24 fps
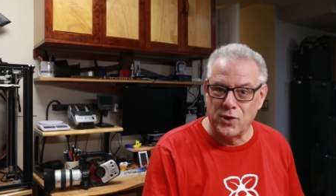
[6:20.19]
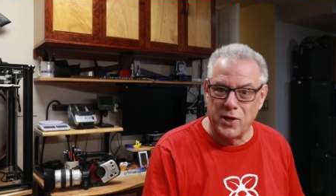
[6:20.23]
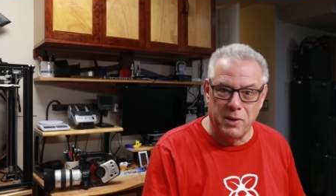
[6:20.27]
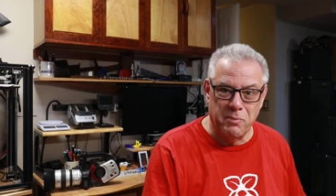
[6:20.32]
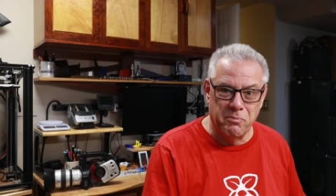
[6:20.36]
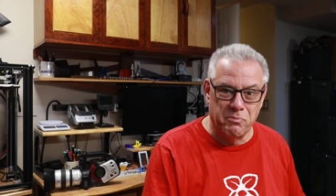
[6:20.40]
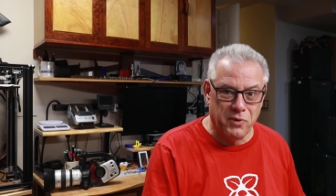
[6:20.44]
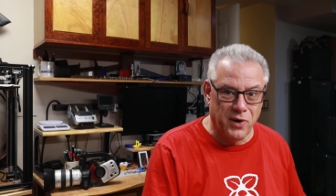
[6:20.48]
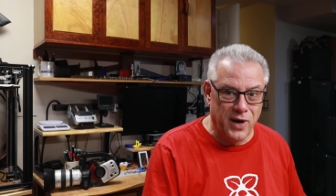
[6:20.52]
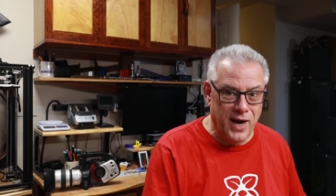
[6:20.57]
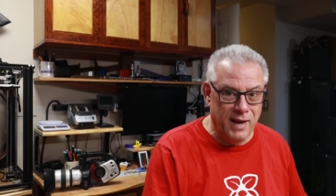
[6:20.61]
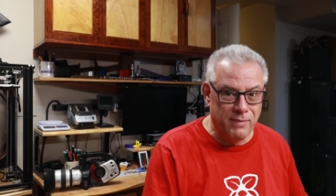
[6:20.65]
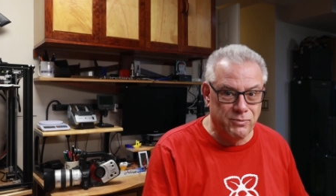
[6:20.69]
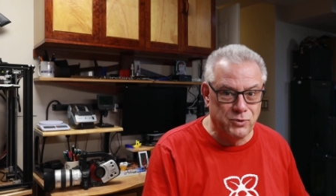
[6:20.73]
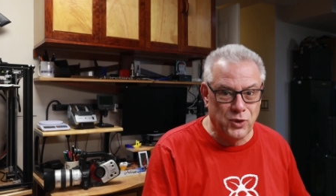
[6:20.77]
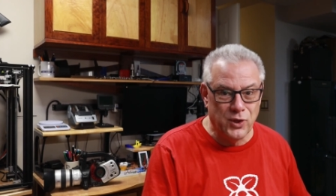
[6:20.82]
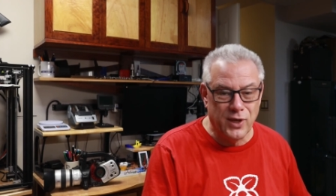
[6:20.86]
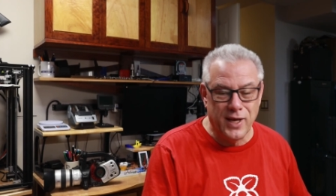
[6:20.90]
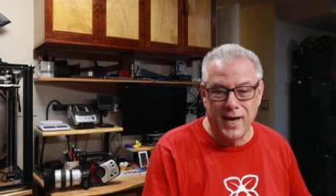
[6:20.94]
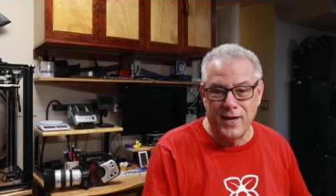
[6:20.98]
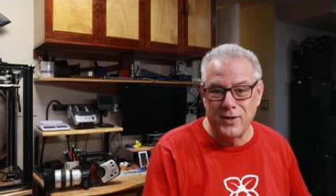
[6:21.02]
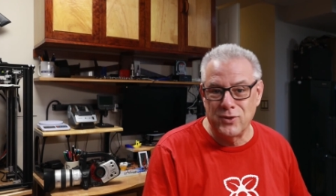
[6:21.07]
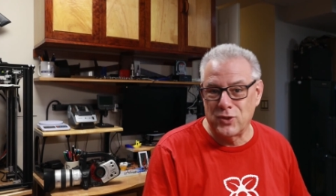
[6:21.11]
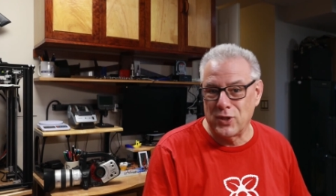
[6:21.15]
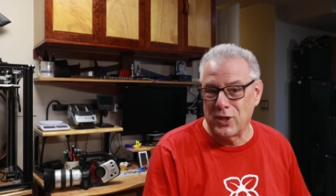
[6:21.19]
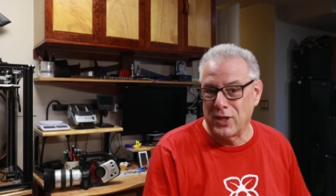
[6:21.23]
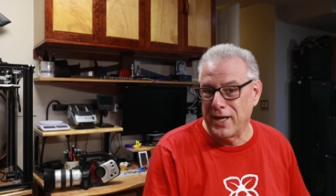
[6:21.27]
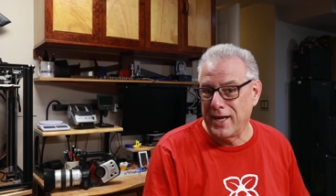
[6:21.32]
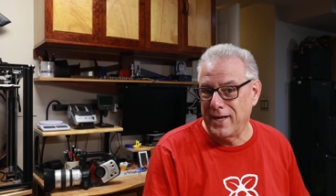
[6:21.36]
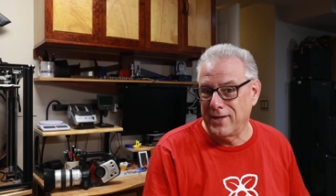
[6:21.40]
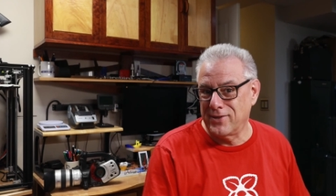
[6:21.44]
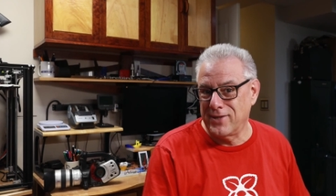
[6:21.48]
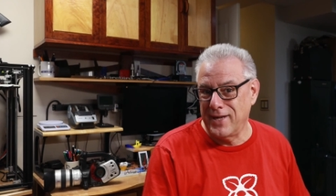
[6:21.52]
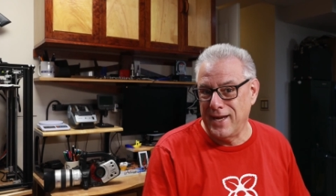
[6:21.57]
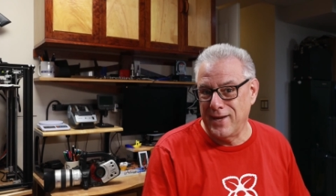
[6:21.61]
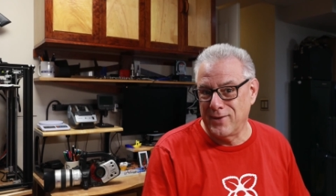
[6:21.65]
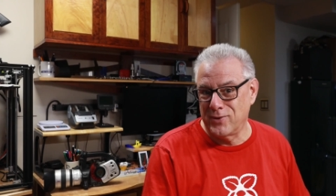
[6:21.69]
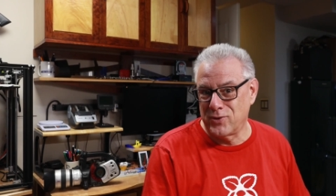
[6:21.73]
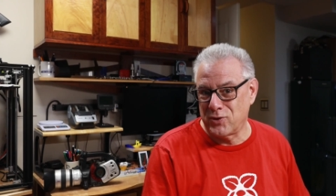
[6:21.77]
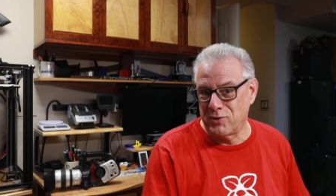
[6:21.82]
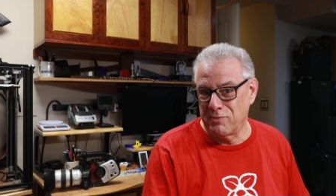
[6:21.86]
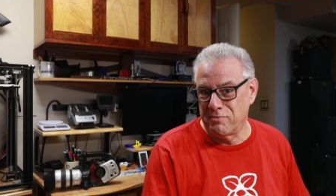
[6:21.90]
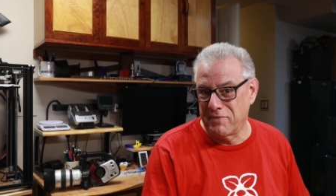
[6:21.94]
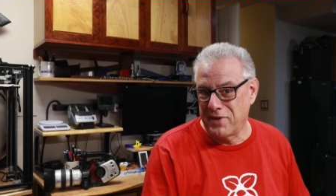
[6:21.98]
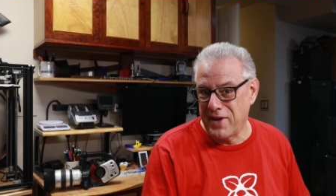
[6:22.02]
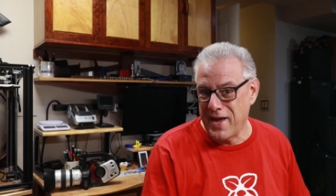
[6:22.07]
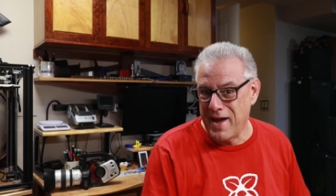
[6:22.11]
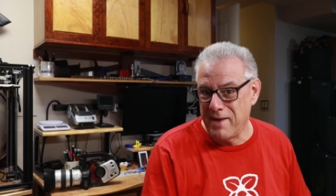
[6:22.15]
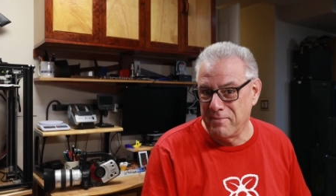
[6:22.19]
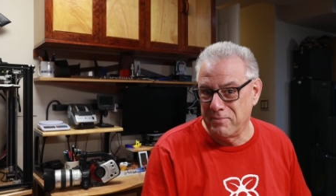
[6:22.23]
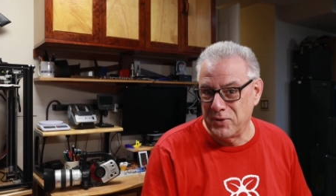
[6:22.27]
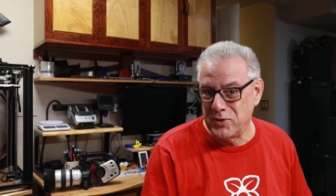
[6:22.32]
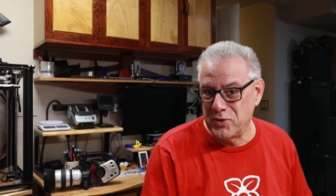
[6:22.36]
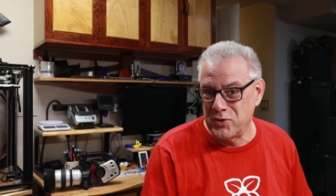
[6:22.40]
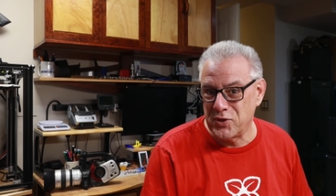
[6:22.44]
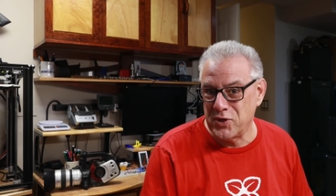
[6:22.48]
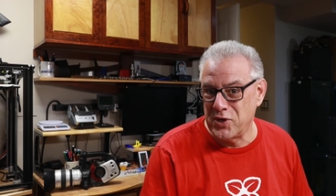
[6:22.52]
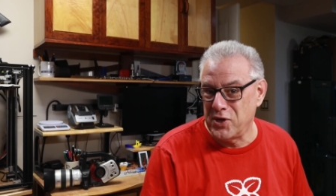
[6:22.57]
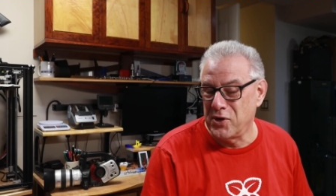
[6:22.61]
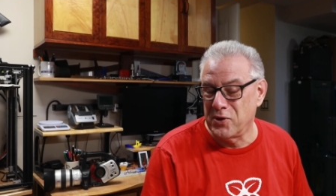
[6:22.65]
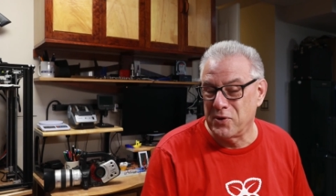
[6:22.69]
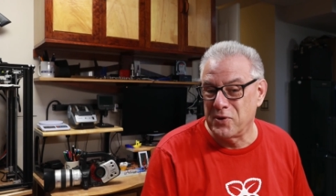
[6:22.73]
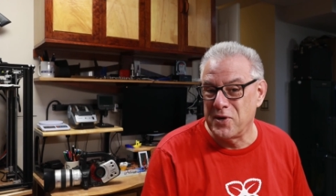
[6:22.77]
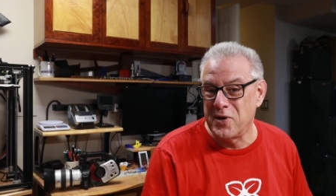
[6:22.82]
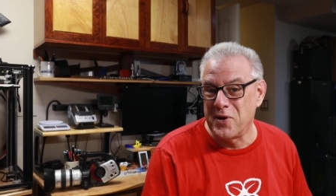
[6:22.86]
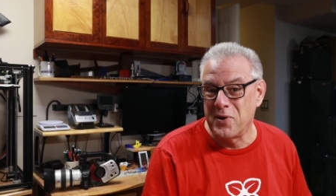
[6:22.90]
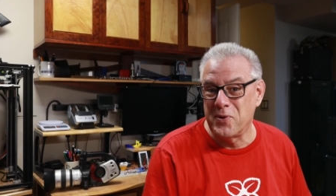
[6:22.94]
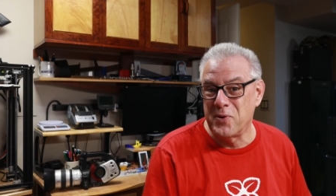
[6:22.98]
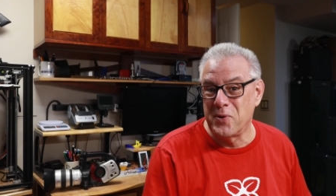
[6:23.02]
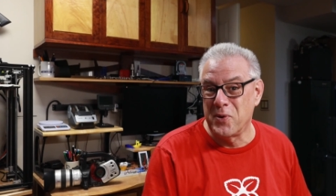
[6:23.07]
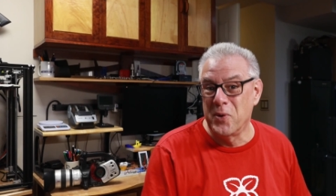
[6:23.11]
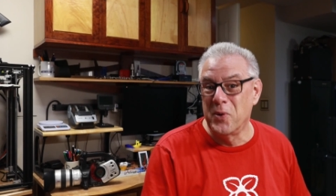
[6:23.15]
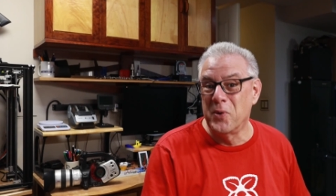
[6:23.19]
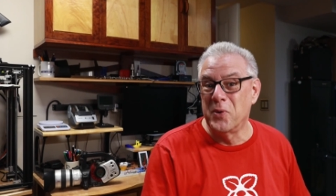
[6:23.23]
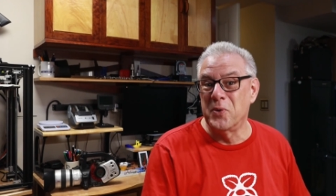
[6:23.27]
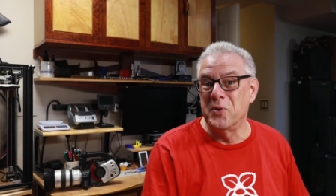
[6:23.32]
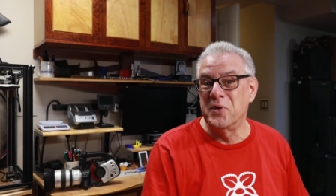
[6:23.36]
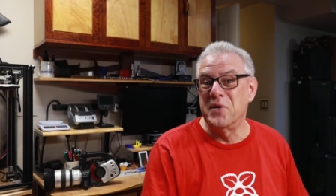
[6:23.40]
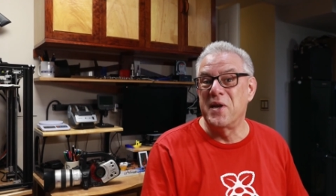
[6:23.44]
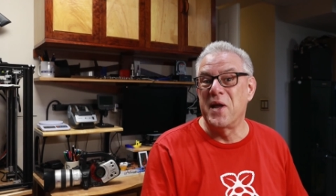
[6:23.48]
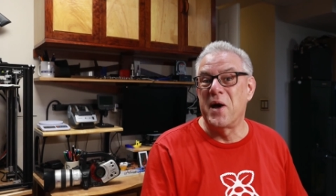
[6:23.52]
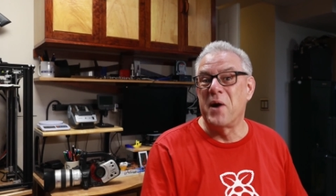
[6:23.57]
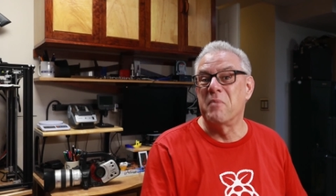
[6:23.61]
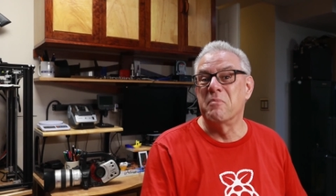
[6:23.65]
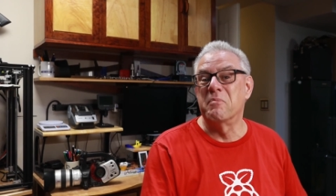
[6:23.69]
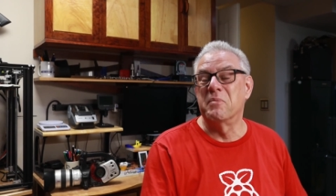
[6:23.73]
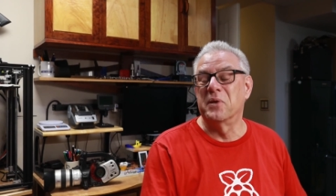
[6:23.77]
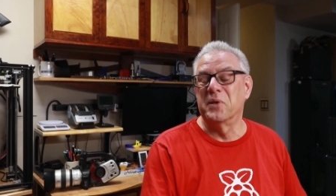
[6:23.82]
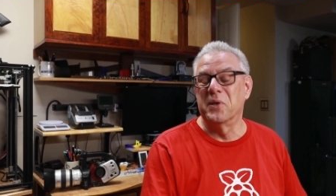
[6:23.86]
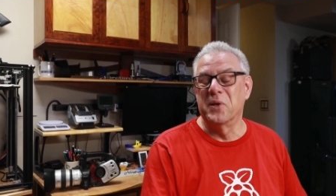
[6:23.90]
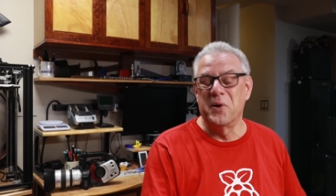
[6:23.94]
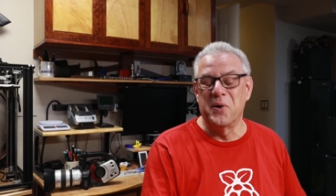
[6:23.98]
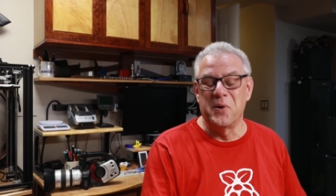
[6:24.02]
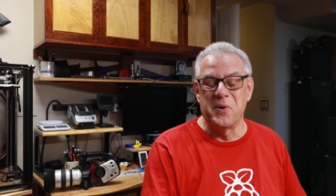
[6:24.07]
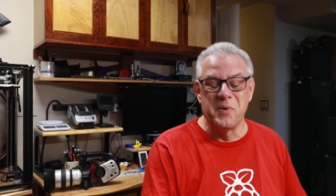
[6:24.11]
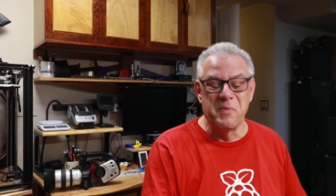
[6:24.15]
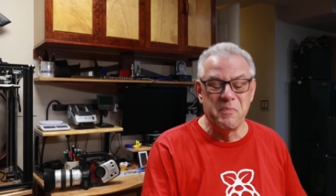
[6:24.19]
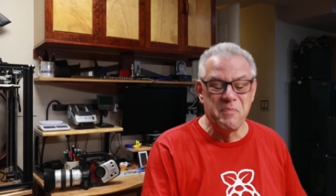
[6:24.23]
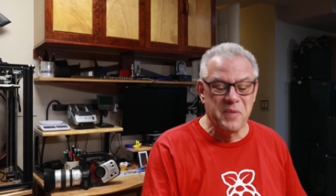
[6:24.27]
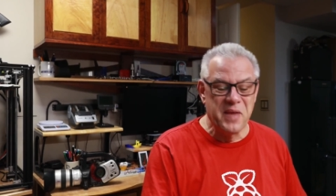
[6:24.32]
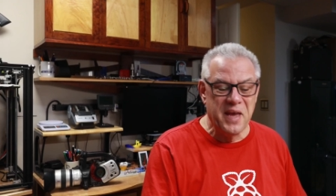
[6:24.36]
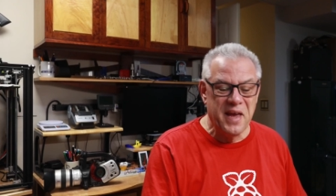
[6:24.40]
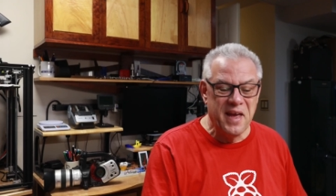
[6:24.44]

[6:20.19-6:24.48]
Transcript: and perhaps you guys would like to add some comments of your own down below.